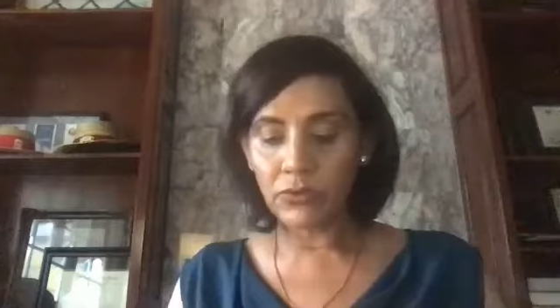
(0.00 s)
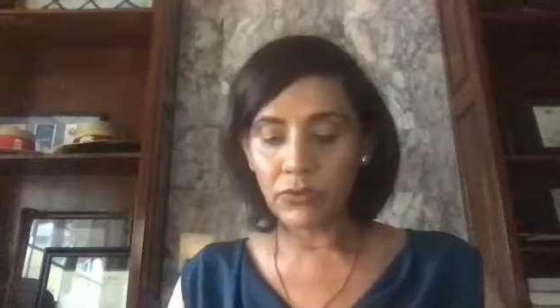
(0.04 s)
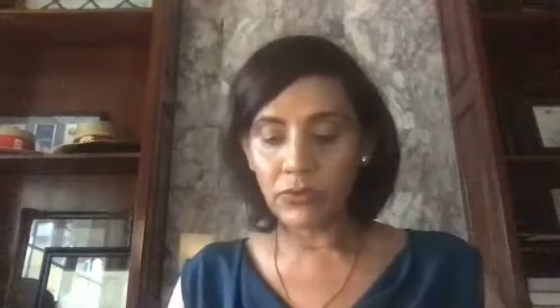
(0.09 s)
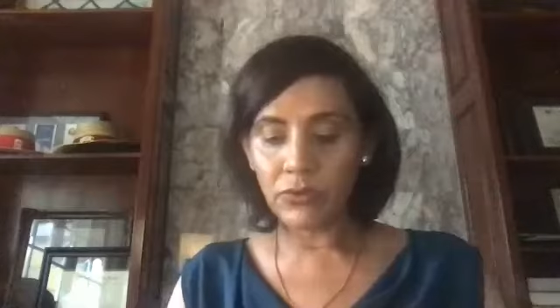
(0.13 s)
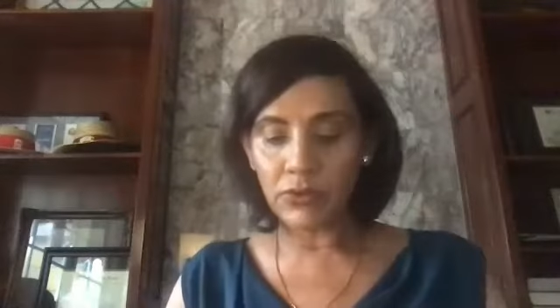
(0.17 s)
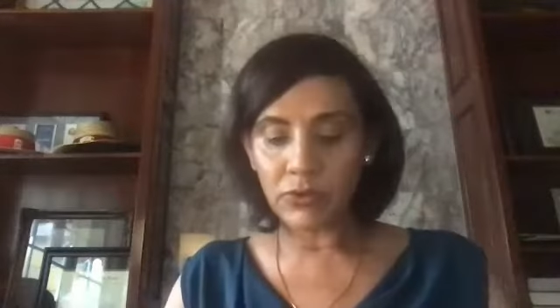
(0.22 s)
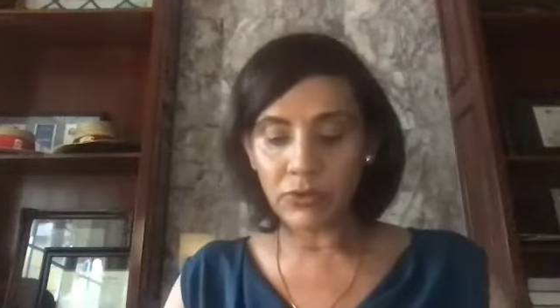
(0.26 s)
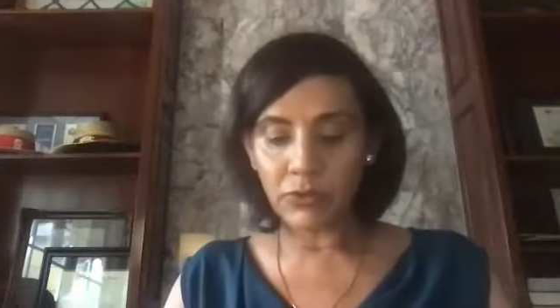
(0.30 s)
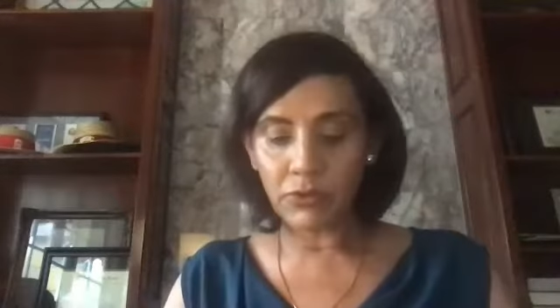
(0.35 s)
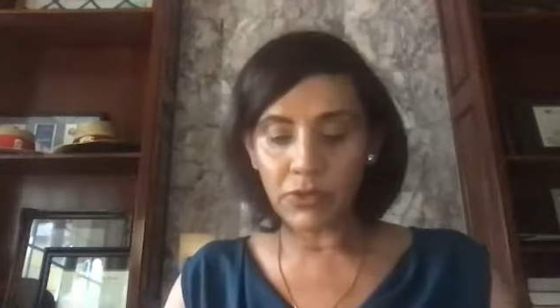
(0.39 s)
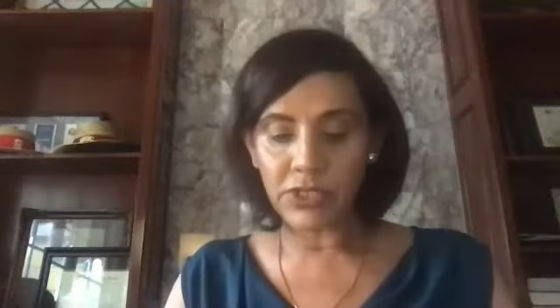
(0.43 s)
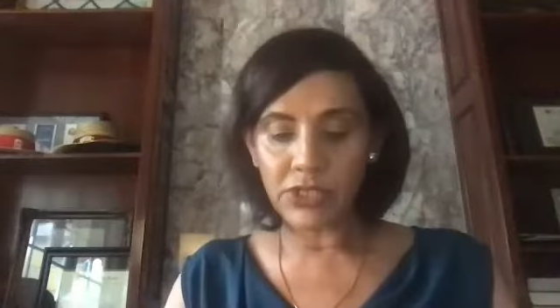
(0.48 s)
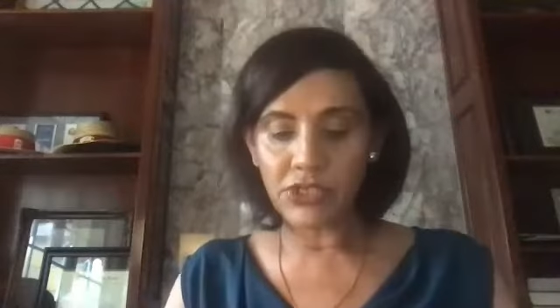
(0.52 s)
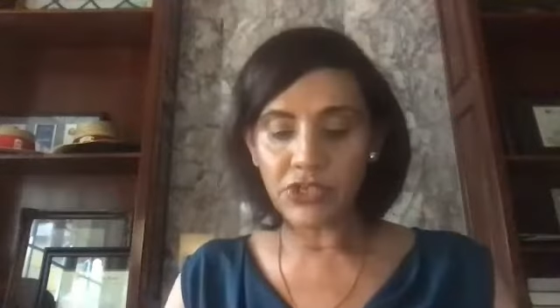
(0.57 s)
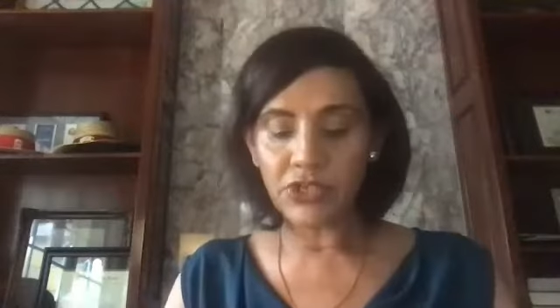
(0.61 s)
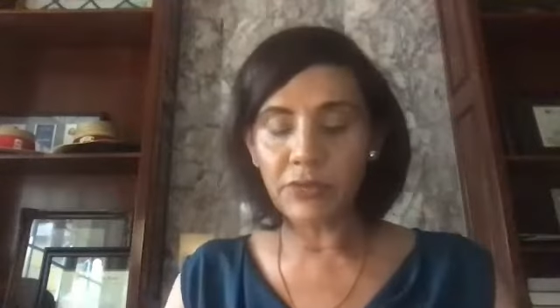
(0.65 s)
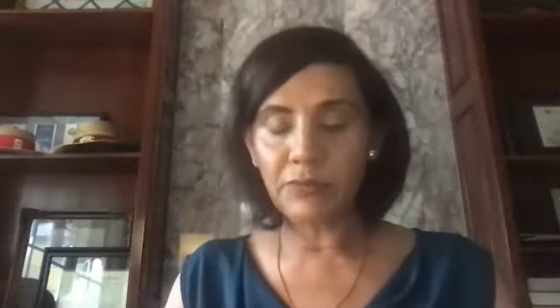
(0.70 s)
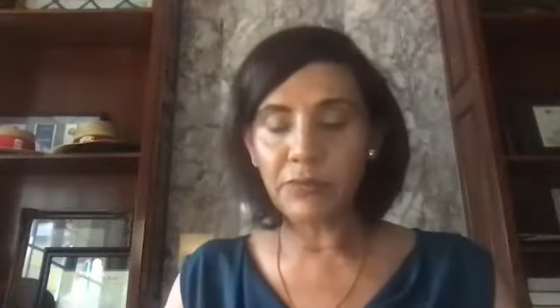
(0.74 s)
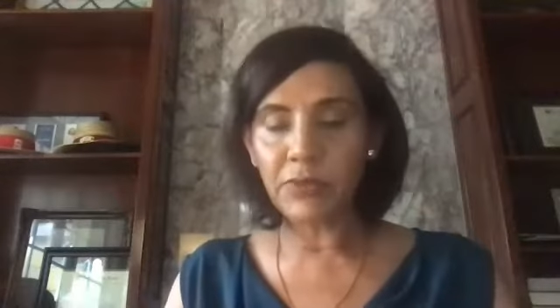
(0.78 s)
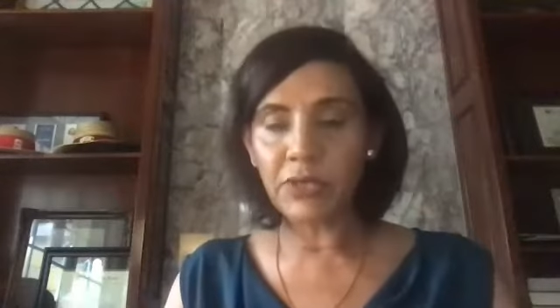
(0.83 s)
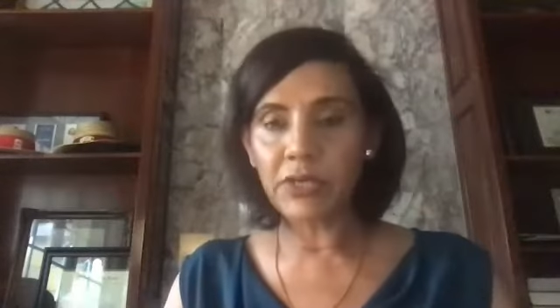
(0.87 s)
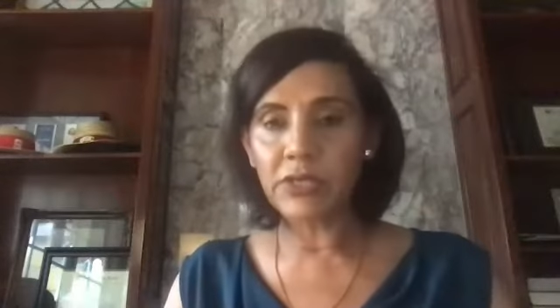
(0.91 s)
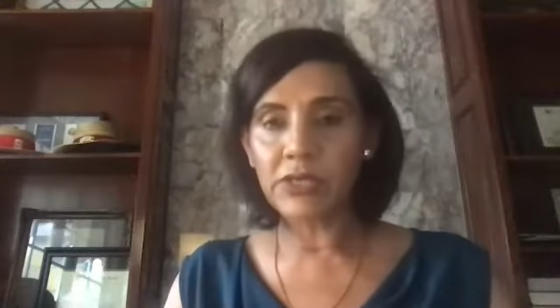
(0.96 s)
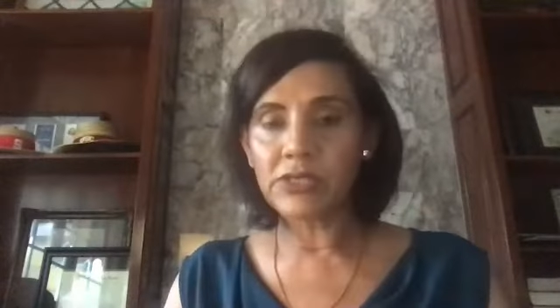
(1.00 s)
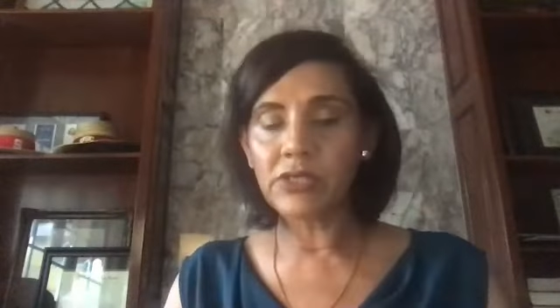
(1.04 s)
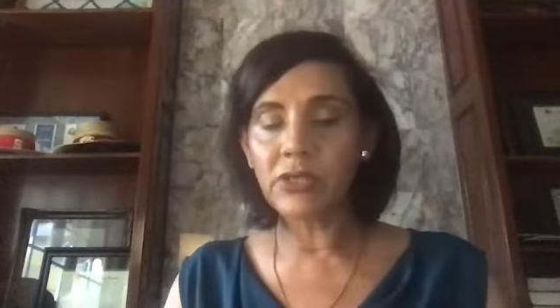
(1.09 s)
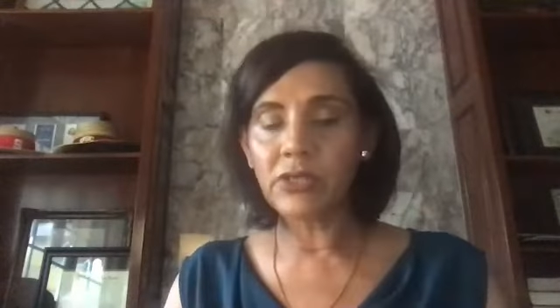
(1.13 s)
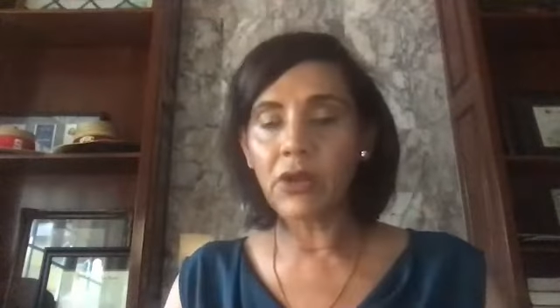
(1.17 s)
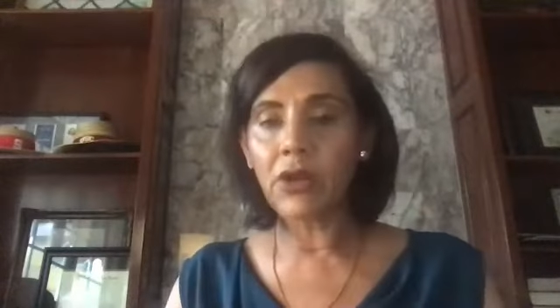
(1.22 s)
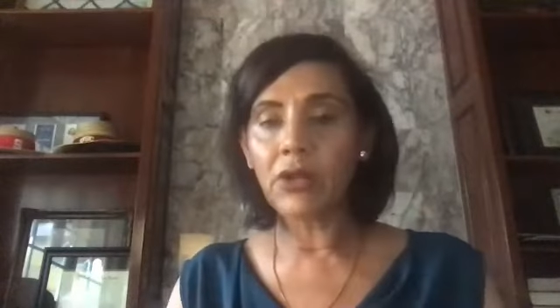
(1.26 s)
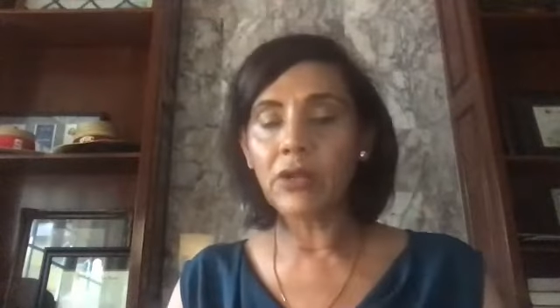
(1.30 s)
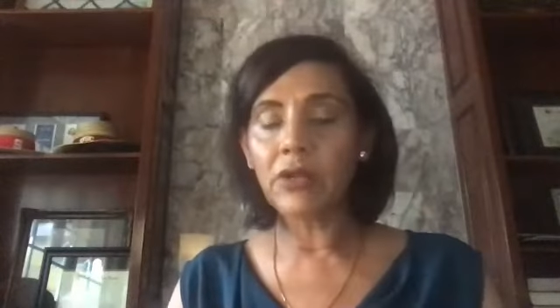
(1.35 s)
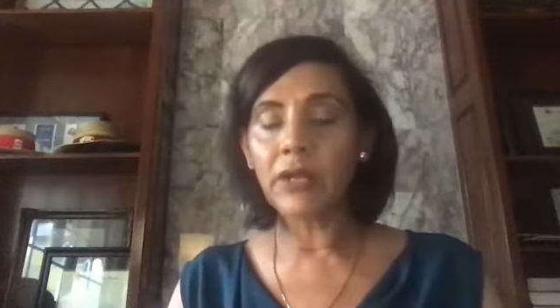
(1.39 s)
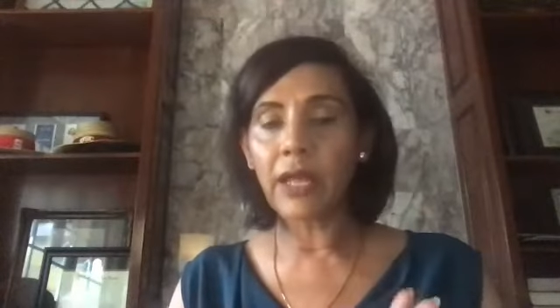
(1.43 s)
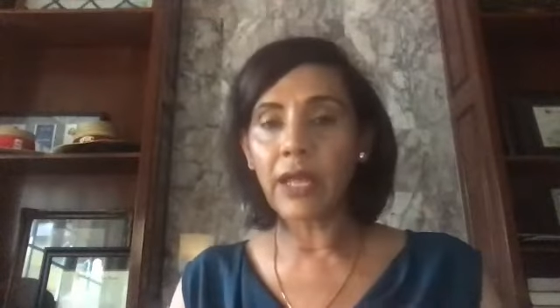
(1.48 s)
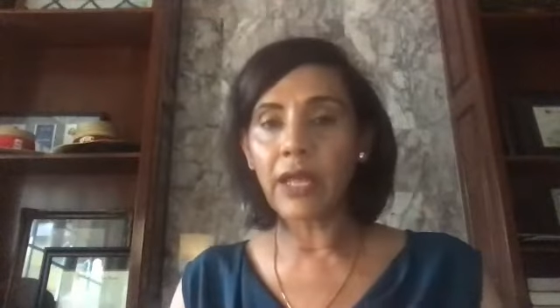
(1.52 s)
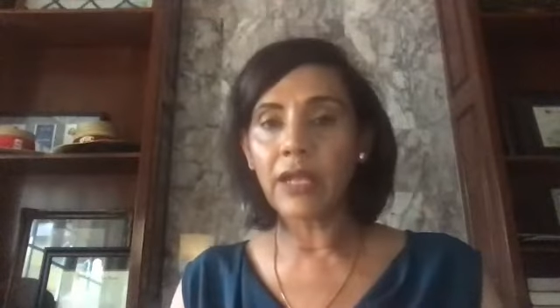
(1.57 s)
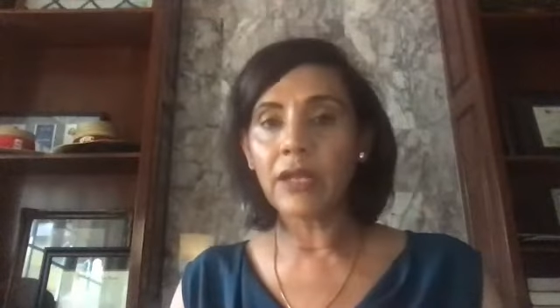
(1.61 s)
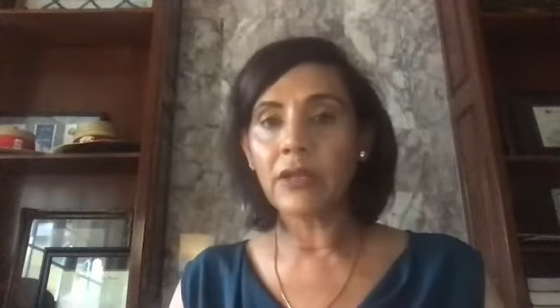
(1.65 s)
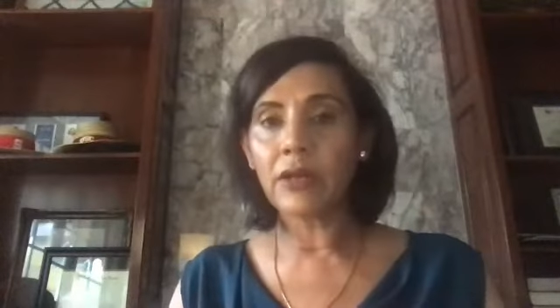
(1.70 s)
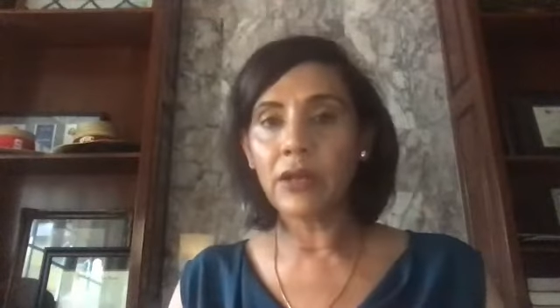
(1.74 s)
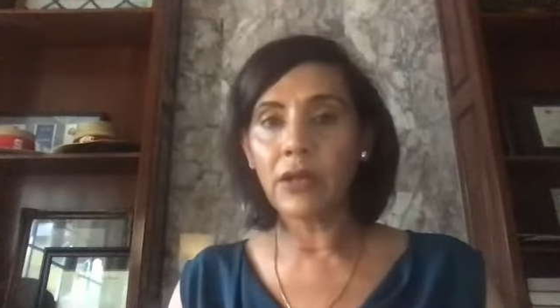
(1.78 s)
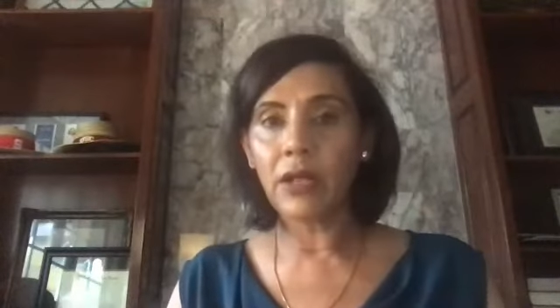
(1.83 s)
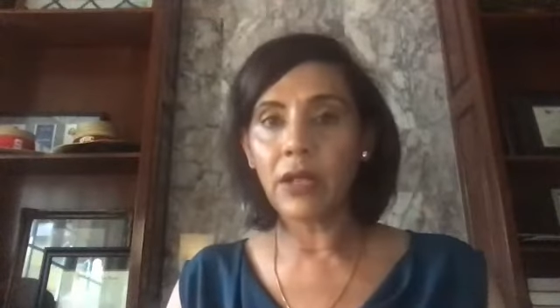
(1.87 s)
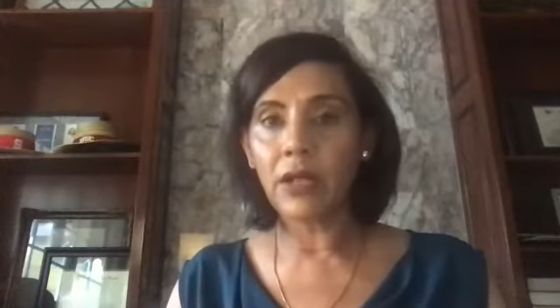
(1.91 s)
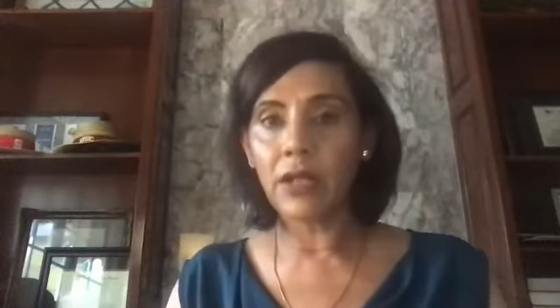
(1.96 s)
good question, because
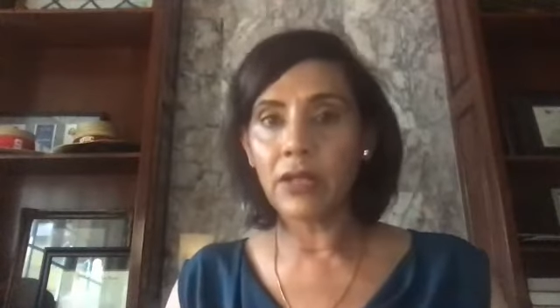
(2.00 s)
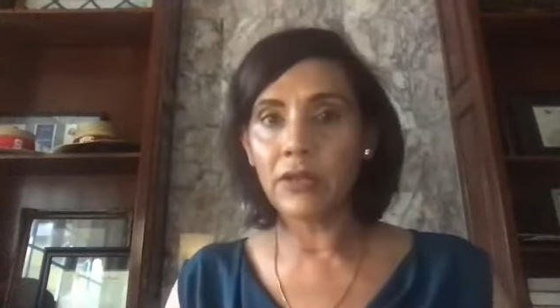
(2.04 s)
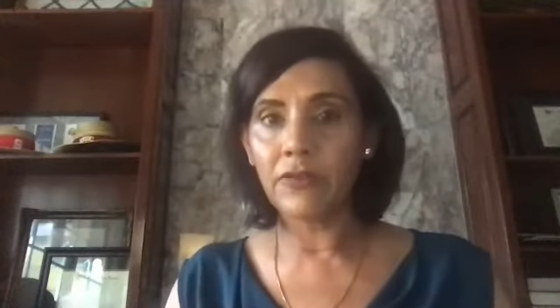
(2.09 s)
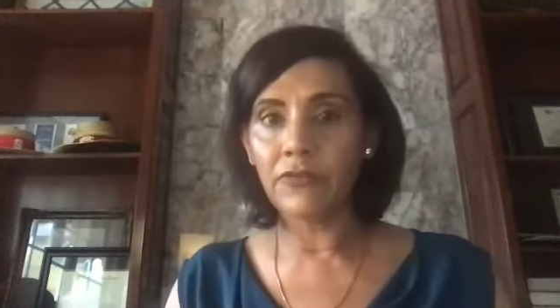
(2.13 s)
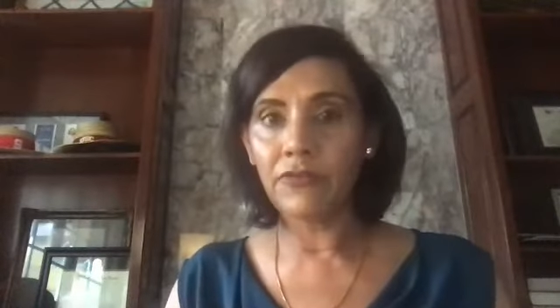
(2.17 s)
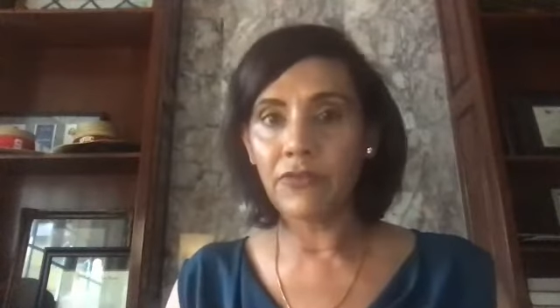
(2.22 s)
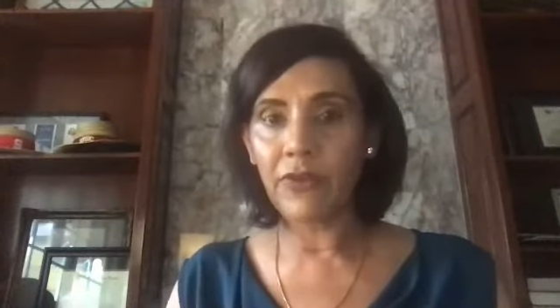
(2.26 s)
non-alcoholic